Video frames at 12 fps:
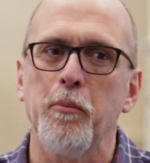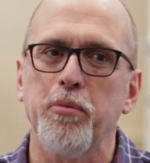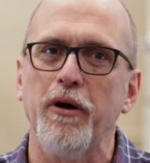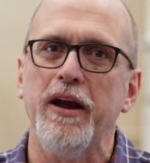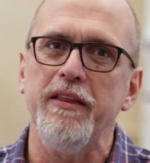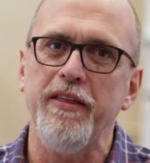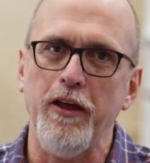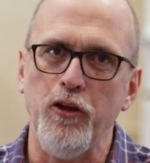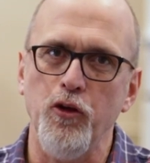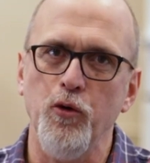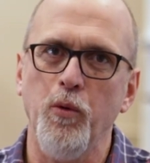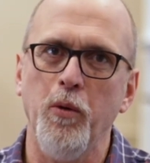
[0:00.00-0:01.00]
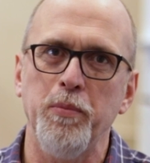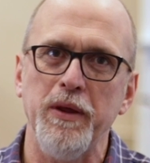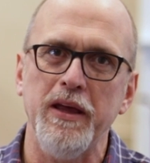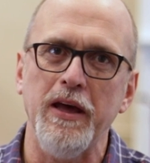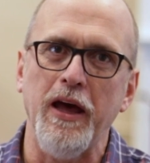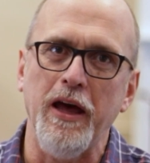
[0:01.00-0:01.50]
Pray that you will
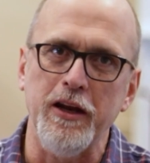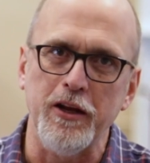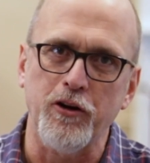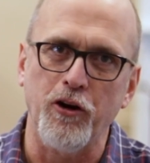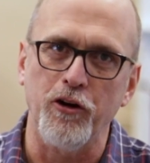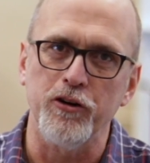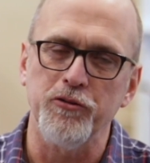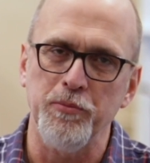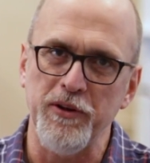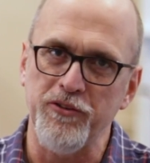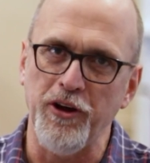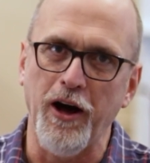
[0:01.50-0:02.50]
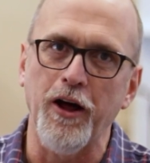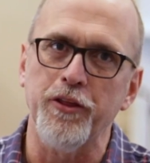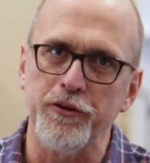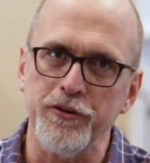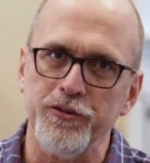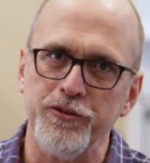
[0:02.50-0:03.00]
be an encouragement to
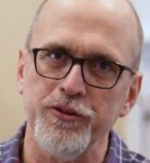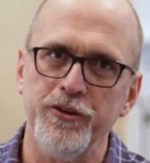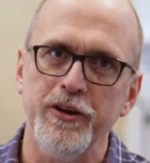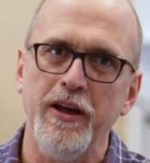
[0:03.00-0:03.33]
others